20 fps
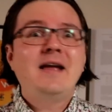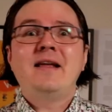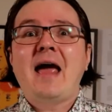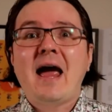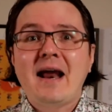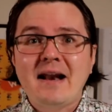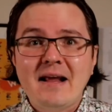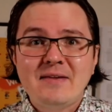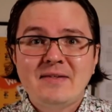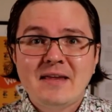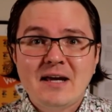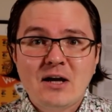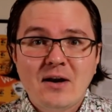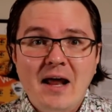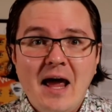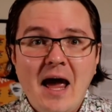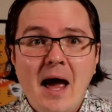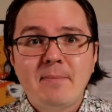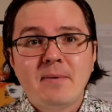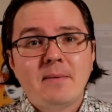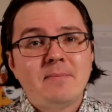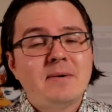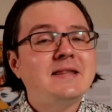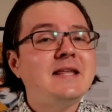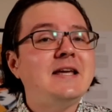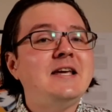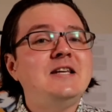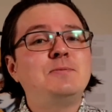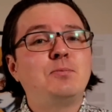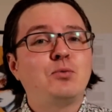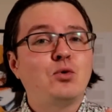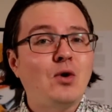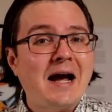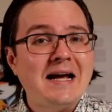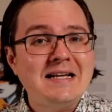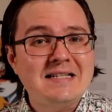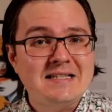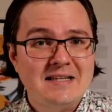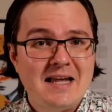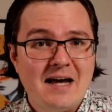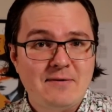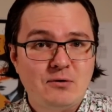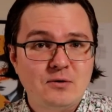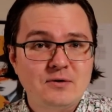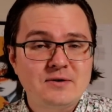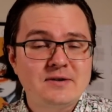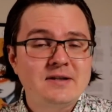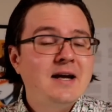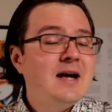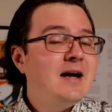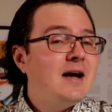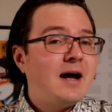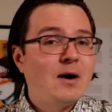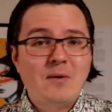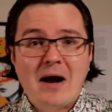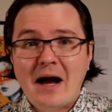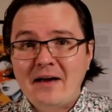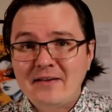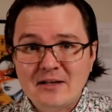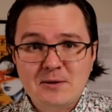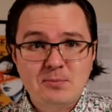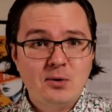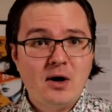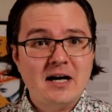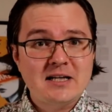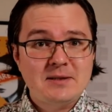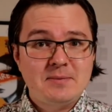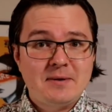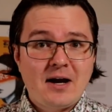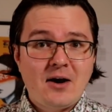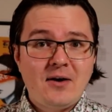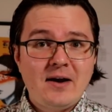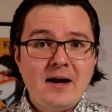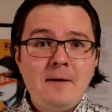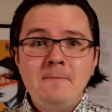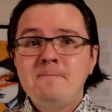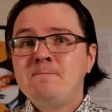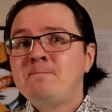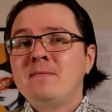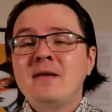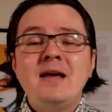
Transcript: Anything could happen. But these price levels around this proximate area,